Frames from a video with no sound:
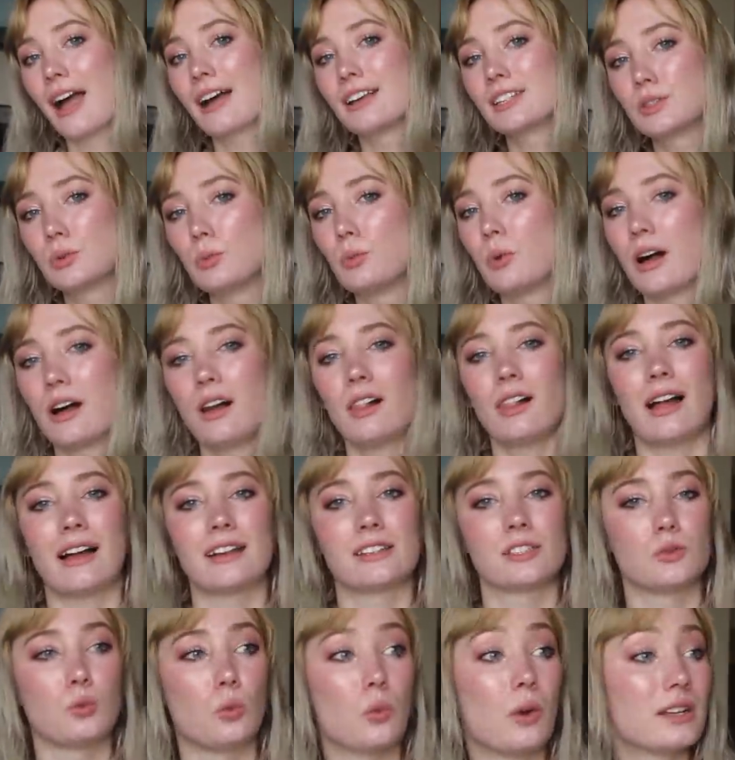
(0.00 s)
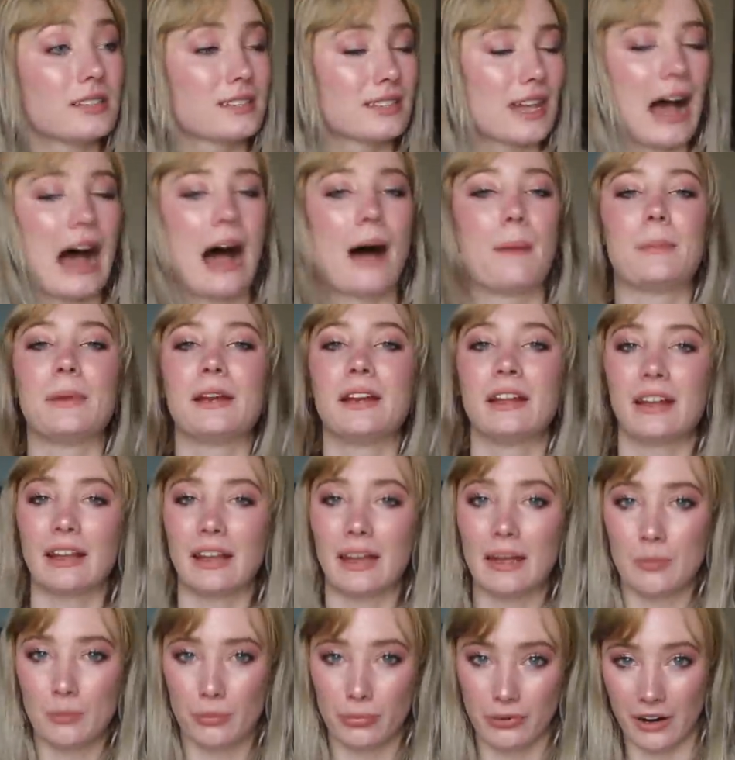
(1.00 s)
as well as what's happening
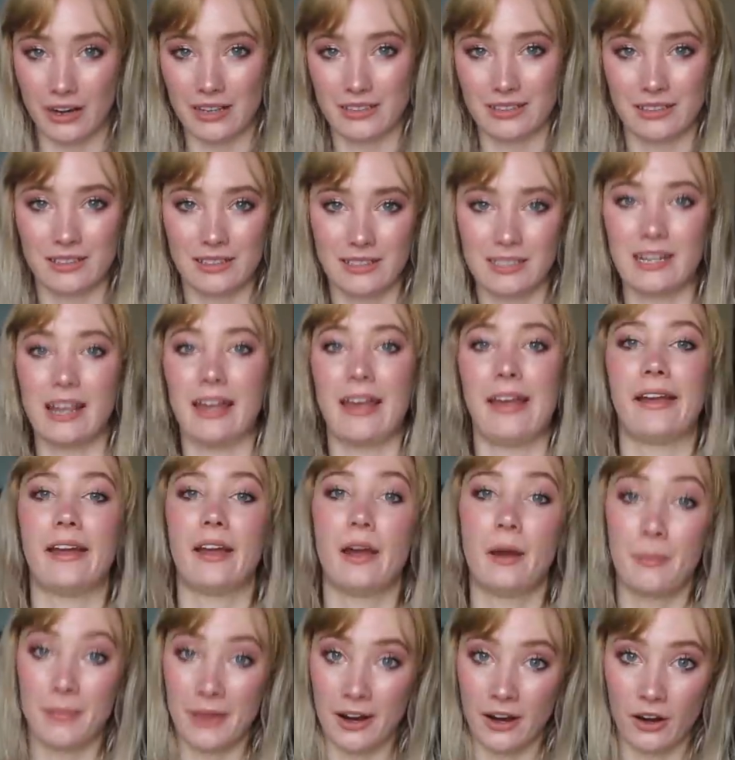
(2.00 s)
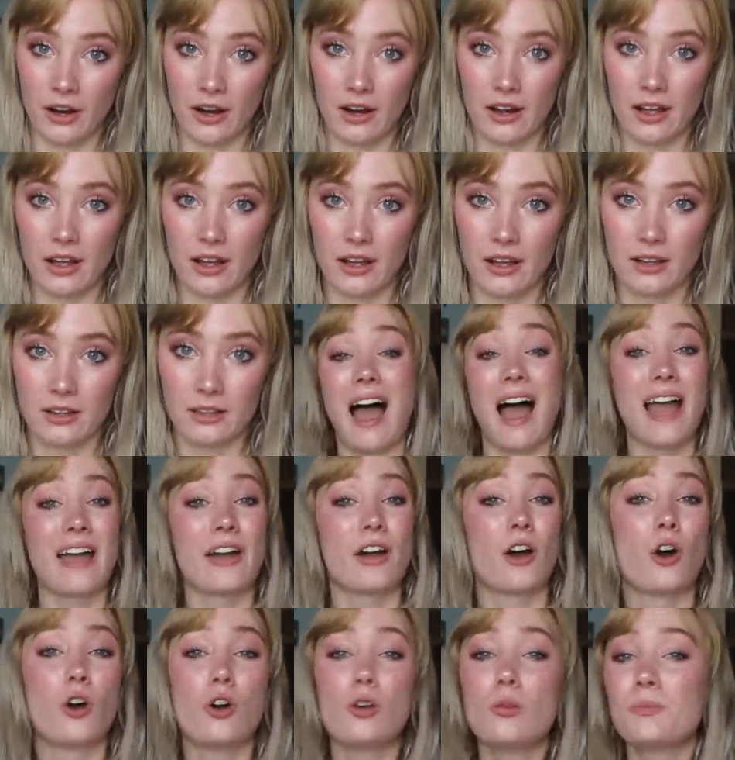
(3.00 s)
in present-day America. I
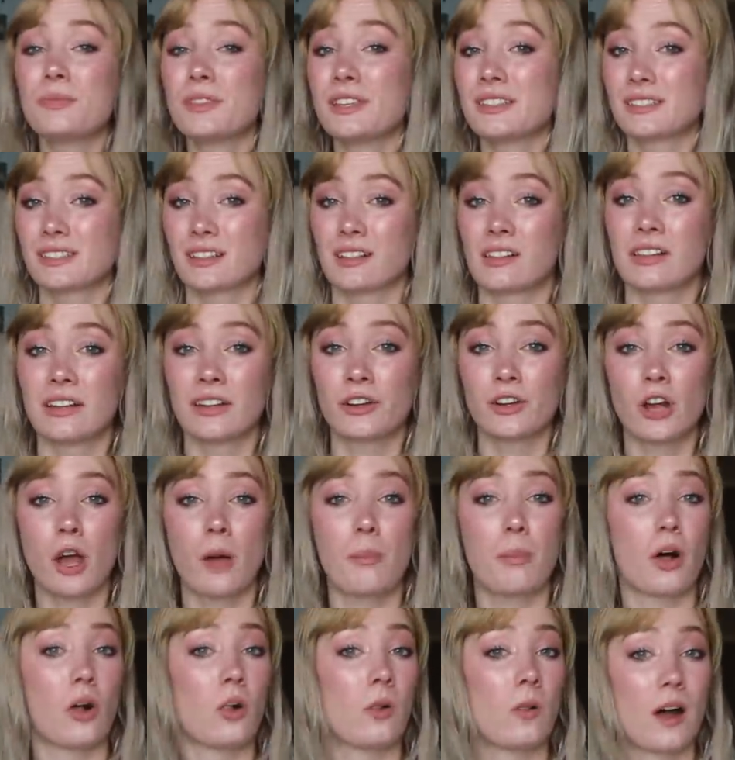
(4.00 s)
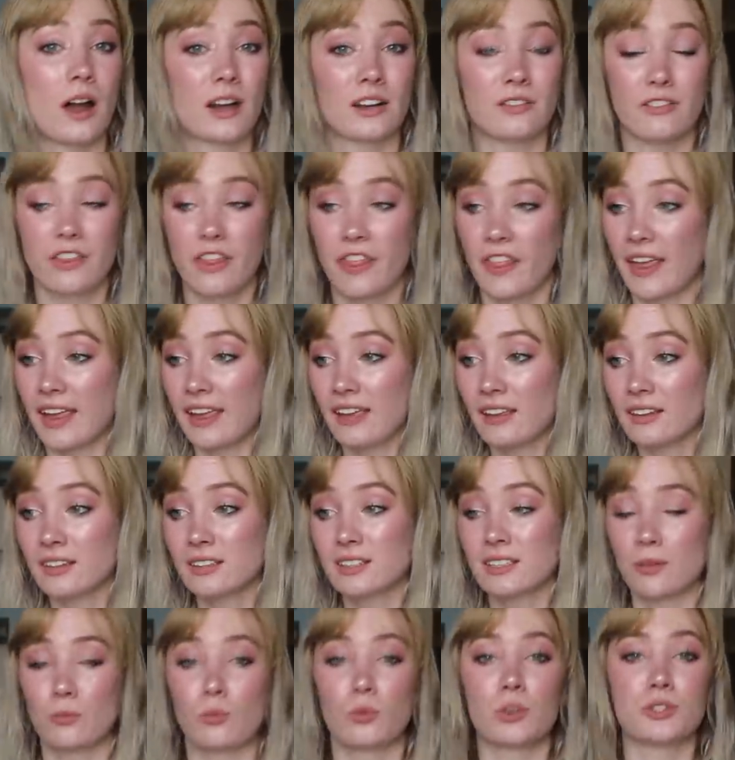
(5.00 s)
hope this cleared up a lot of
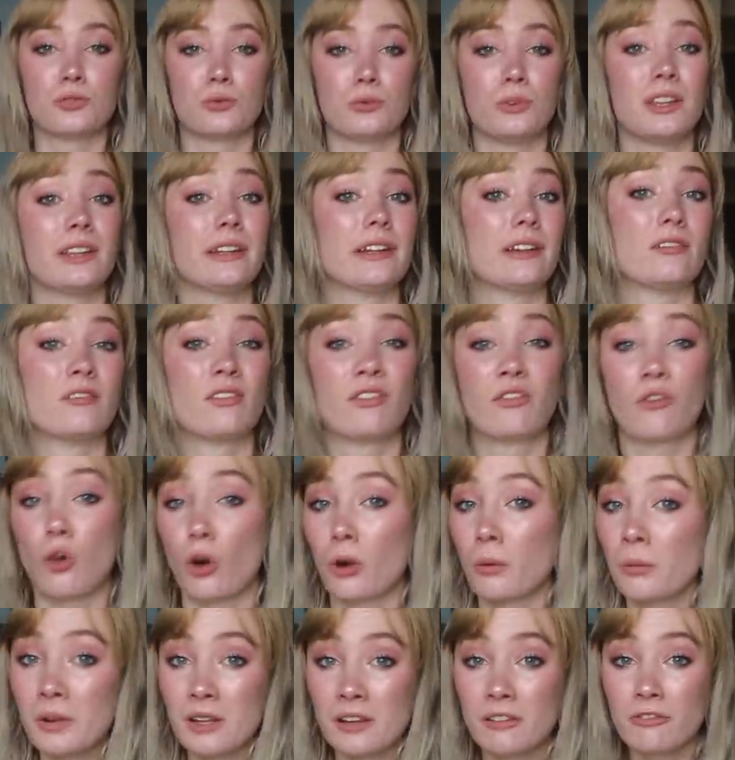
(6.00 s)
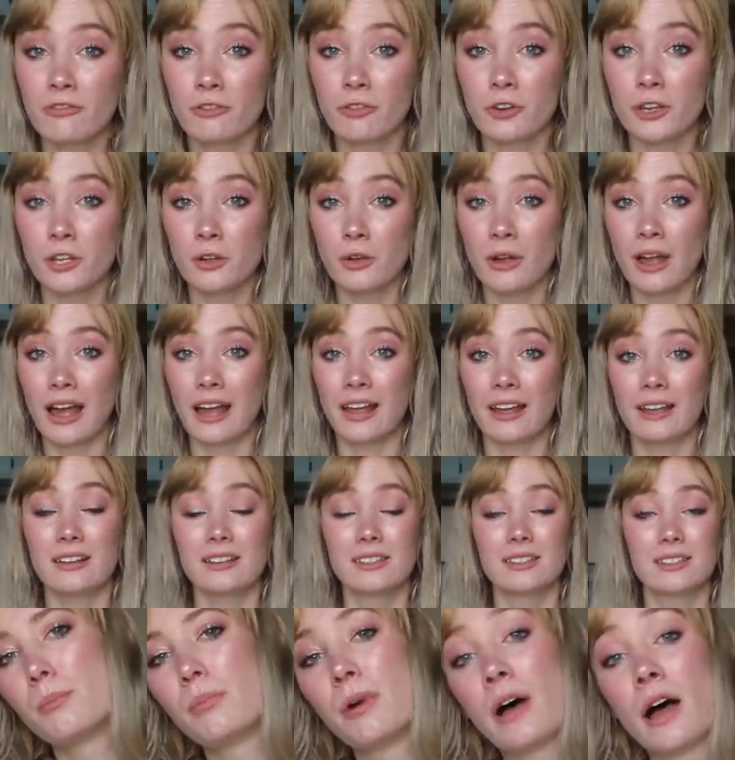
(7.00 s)
things and was really informative for you
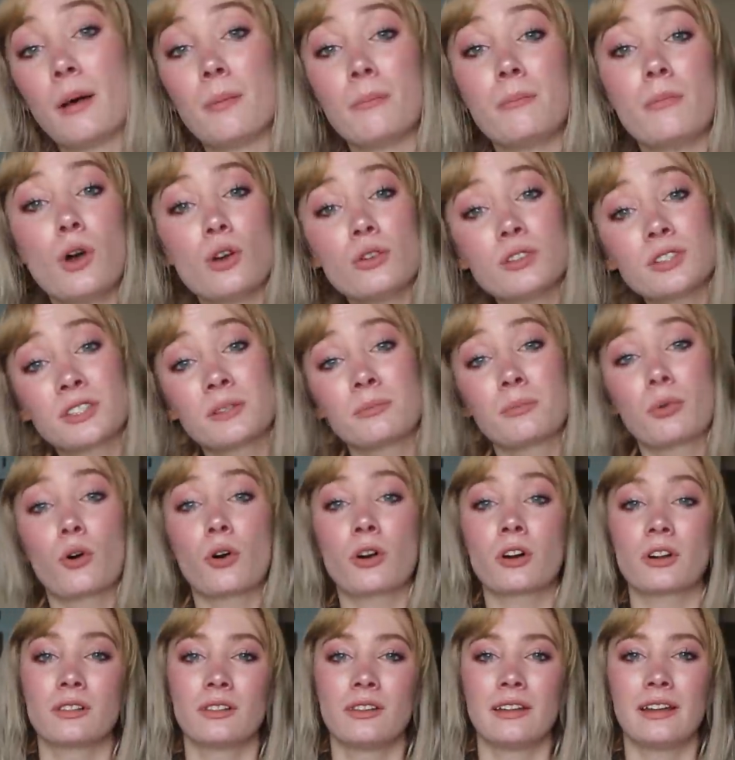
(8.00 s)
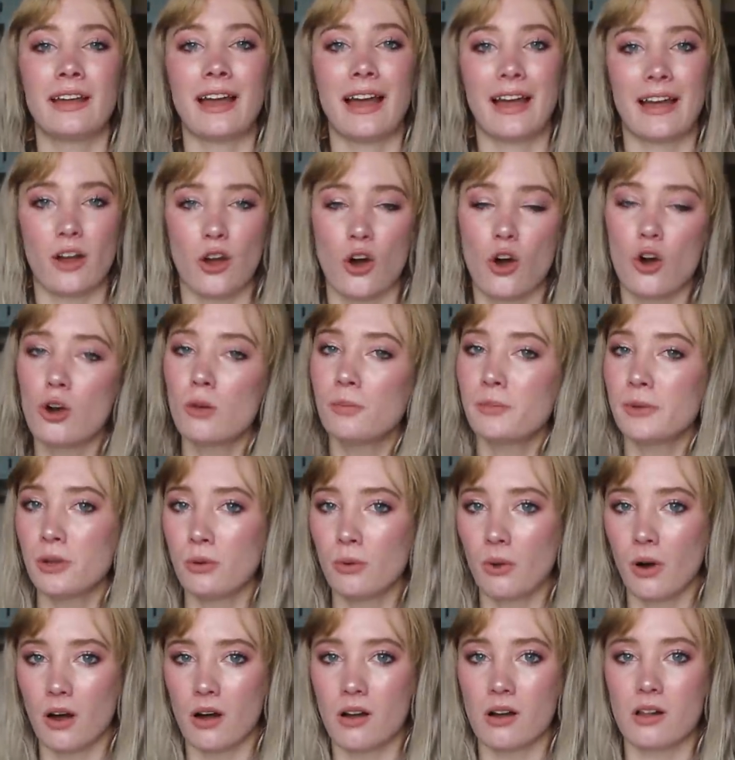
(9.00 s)
guys, but most importantly, I hope
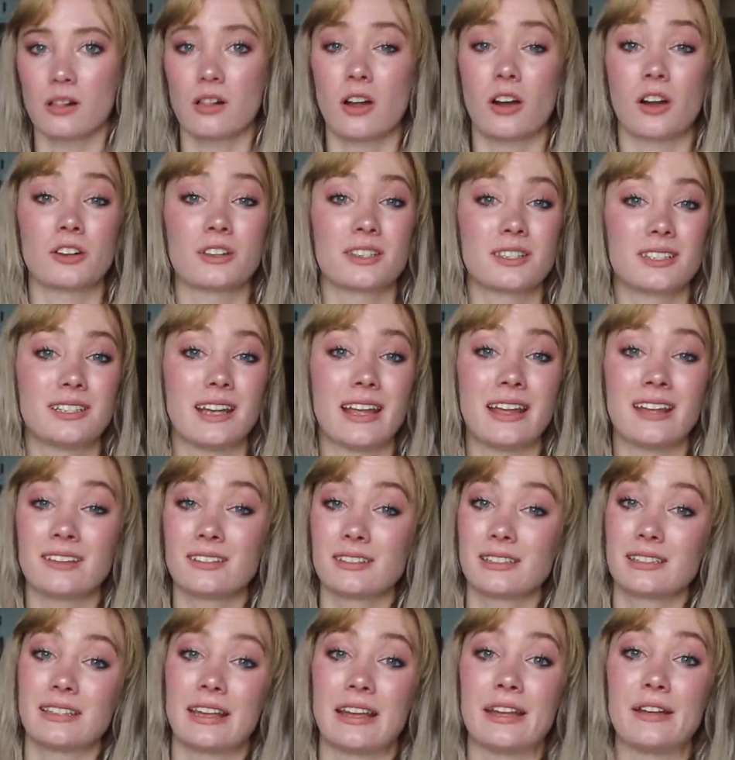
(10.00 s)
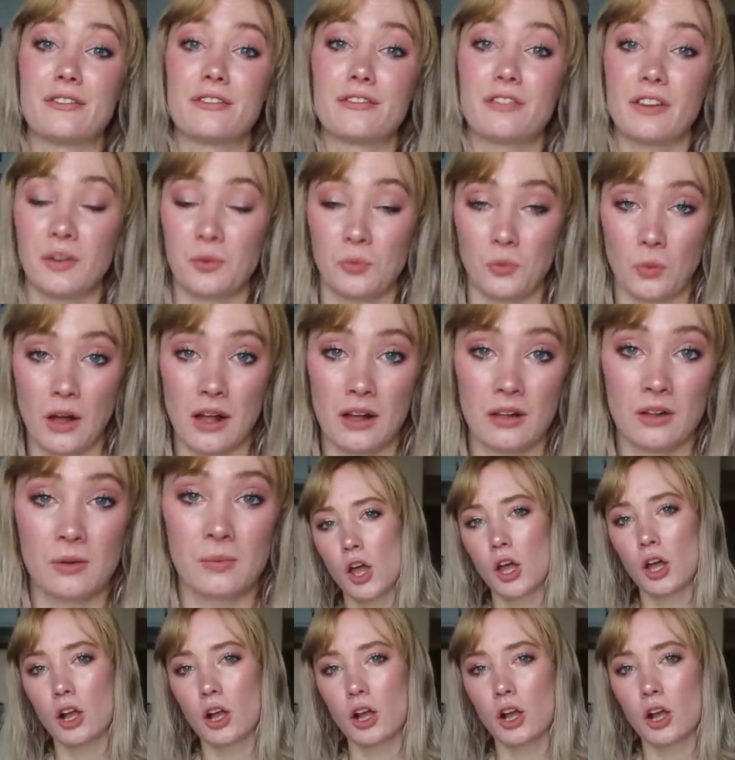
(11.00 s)
you all are staying safe and well.